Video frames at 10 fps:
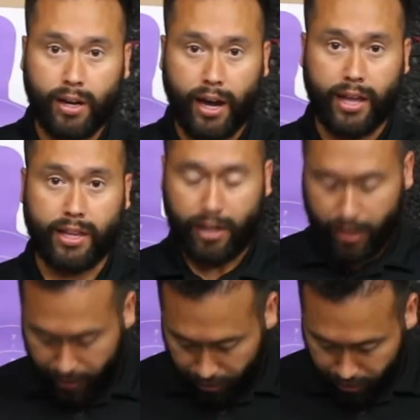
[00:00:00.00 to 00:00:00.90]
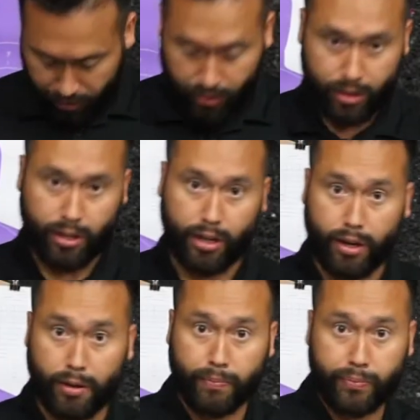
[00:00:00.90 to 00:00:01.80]
and then clear
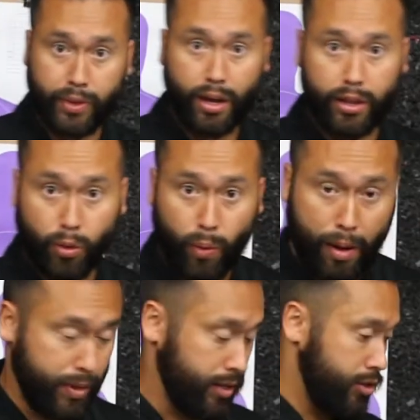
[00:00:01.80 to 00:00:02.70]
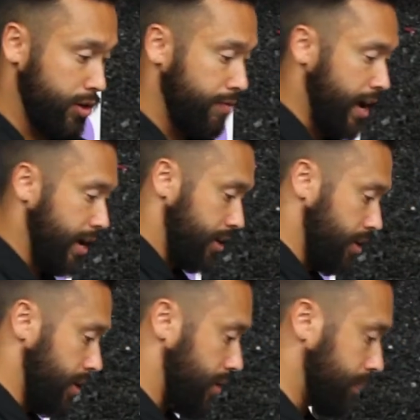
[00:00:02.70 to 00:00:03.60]
the weapon. So you've got
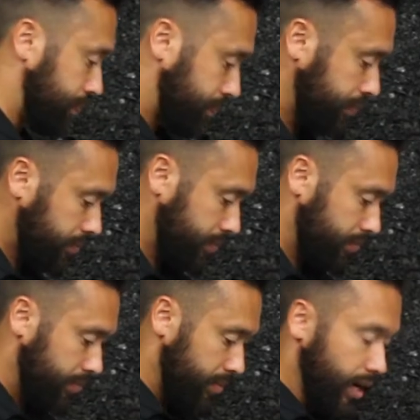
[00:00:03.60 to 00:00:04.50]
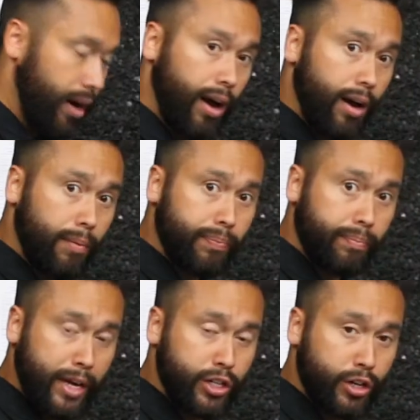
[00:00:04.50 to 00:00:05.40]
good,
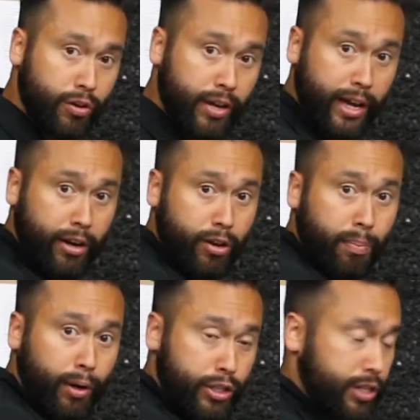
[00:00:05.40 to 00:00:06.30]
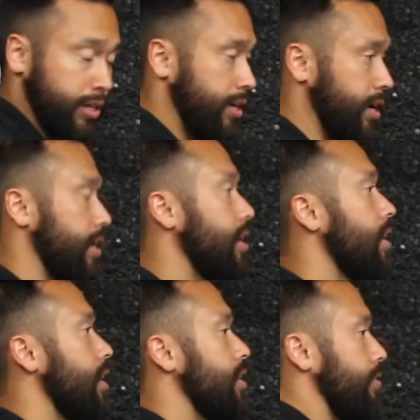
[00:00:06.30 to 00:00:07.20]
make sure you can get a good purchase on the gun.
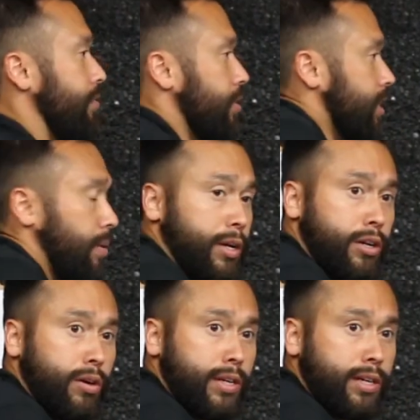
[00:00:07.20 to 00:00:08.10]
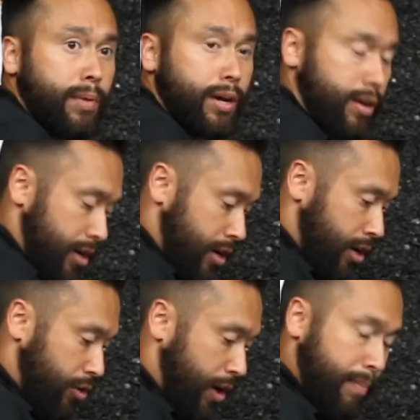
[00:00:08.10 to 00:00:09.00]
So first thing I'm going to do is I'm going to
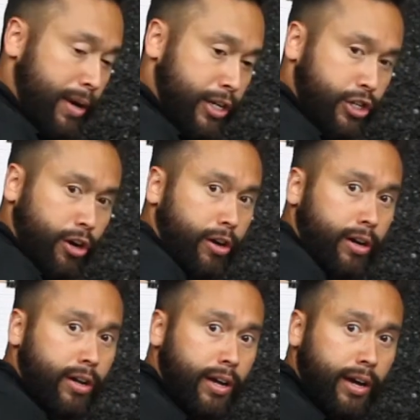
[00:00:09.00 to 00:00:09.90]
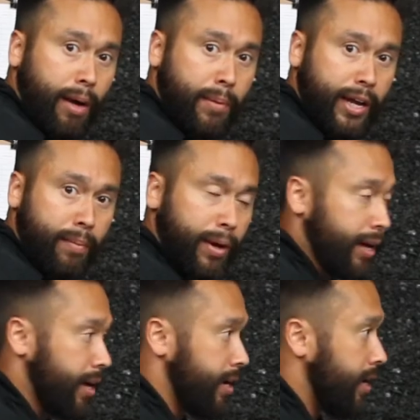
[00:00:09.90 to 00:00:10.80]
grab my shirt, I'm going to get my
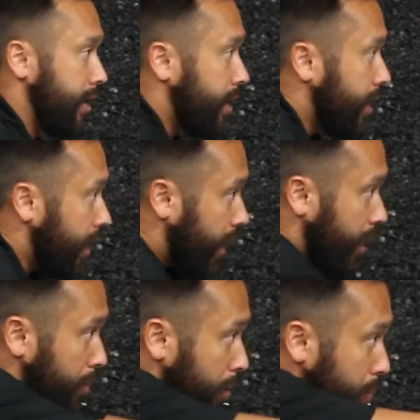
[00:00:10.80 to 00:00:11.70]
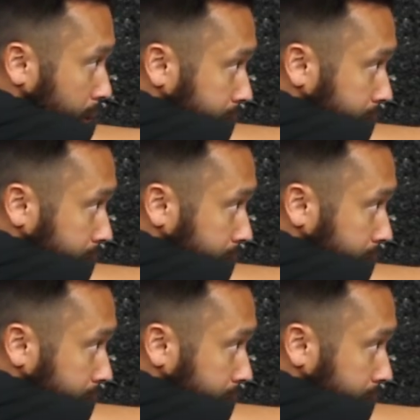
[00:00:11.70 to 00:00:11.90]
gun, and I'm going to push